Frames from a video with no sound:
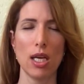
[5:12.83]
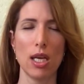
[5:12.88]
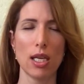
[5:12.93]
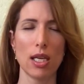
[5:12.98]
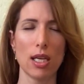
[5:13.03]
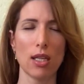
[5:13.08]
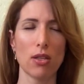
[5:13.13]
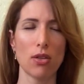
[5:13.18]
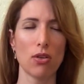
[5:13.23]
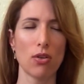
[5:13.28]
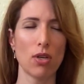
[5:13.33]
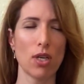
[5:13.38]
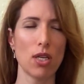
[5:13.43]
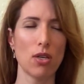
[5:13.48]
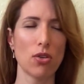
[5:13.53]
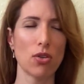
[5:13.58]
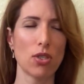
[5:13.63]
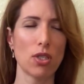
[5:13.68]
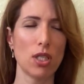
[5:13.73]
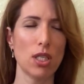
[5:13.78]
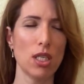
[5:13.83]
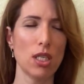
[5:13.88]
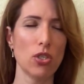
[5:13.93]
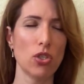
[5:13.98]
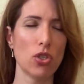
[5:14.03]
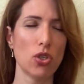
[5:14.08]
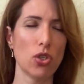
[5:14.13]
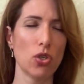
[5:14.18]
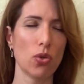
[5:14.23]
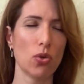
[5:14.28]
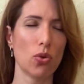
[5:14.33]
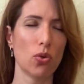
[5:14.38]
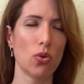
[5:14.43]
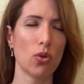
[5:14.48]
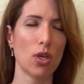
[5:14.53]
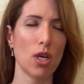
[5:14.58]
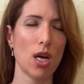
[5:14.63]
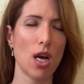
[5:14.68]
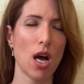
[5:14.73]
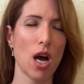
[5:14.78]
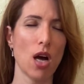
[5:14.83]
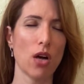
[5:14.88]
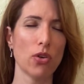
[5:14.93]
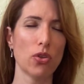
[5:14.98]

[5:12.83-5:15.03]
Can the Creator teach you how